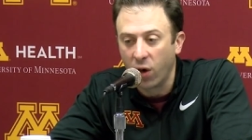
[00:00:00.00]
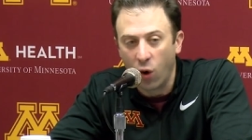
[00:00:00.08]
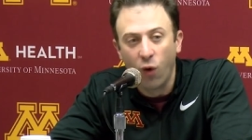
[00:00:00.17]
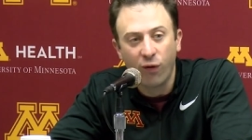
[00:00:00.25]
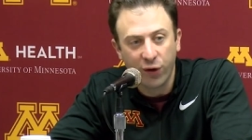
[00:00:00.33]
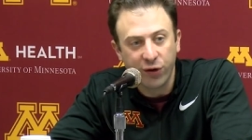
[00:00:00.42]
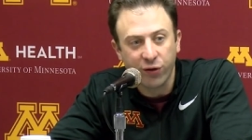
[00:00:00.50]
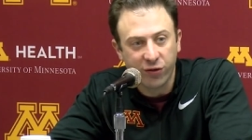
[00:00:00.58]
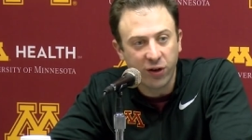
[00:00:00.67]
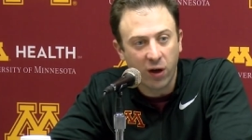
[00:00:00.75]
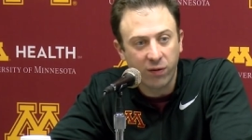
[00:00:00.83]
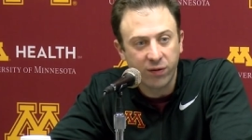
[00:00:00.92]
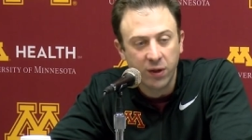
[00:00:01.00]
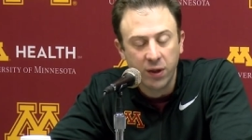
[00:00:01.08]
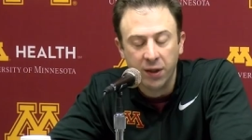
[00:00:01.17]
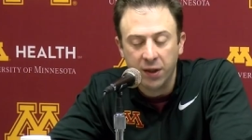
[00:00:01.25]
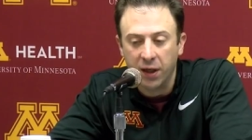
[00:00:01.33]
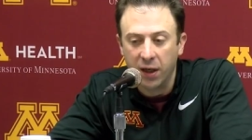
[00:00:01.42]
over yourself.
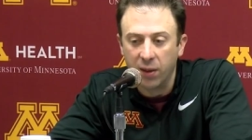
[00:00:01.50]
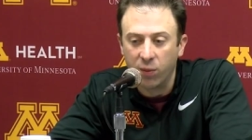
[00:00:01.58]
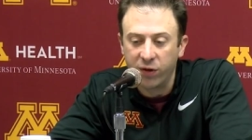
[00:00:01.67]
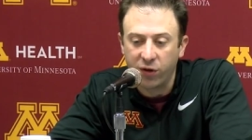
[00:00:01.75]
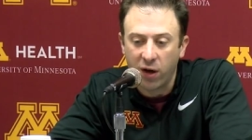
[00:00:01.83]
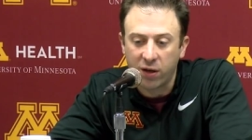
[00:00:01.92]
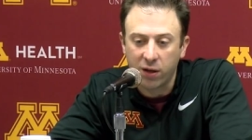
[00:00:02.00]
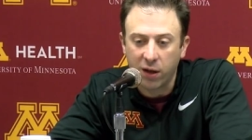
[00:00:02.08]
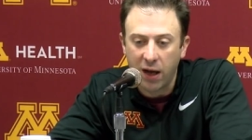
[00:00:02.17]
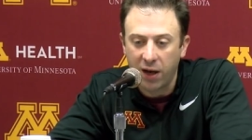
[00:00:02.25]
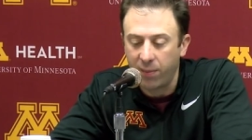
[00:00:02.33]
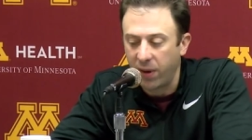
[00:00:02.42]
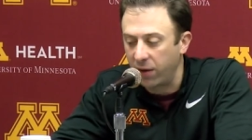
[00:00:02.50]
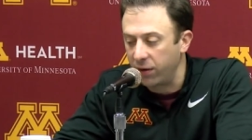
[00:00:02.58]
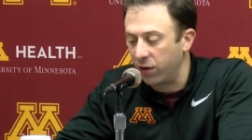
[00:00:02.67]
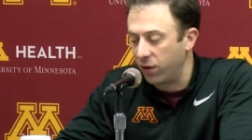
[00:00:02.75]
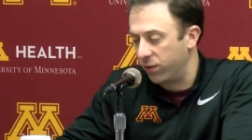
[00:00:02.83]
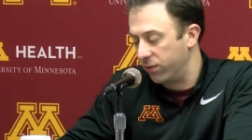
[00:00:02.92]
We talk a lot about,
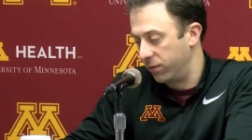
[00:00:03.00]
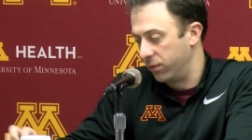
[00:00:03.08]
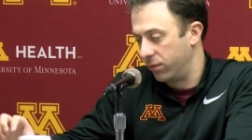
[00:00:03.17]
you know,